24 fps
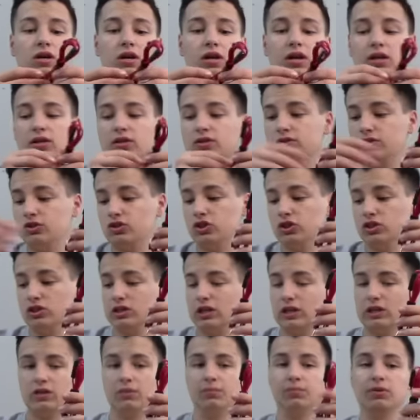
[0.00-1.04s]
It's just
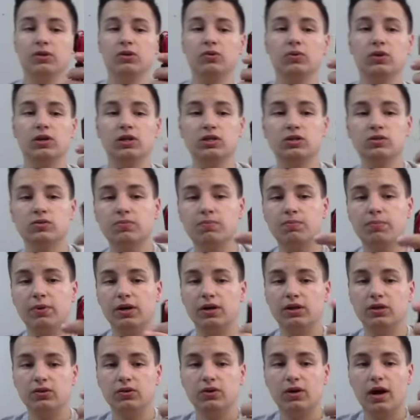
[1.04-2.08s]
like the blue ones,
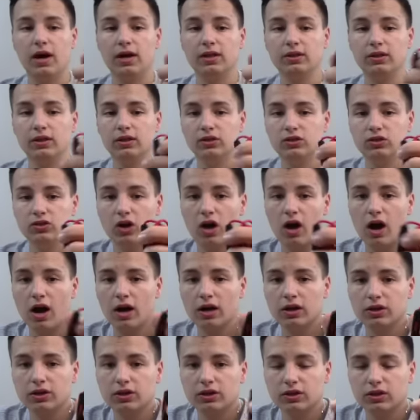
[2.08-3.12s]
but you got the
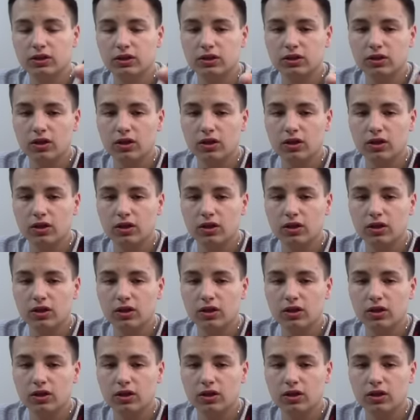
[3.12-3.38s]
talk